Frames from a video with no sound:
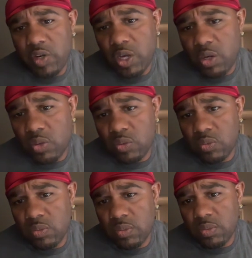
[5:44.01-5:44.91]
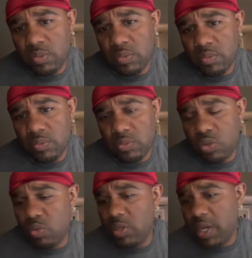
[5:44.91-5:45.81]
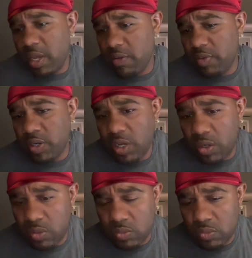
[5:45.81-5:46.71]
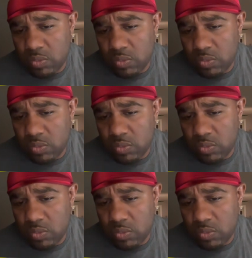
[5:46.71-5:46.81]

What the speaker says: know. You never know